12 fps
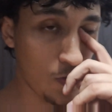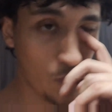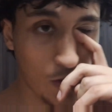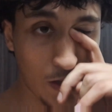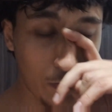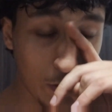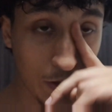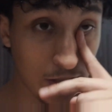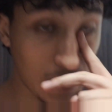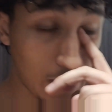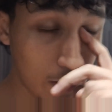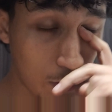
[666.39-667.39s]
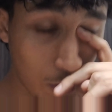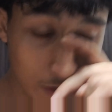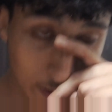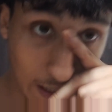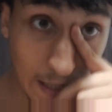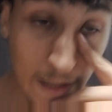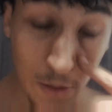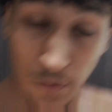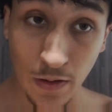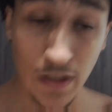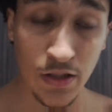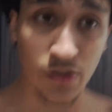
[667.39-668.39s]
whenever you're sticking to a diet
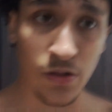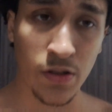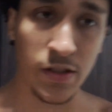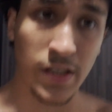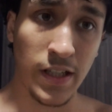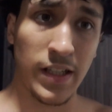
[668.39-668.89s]
of any sorts,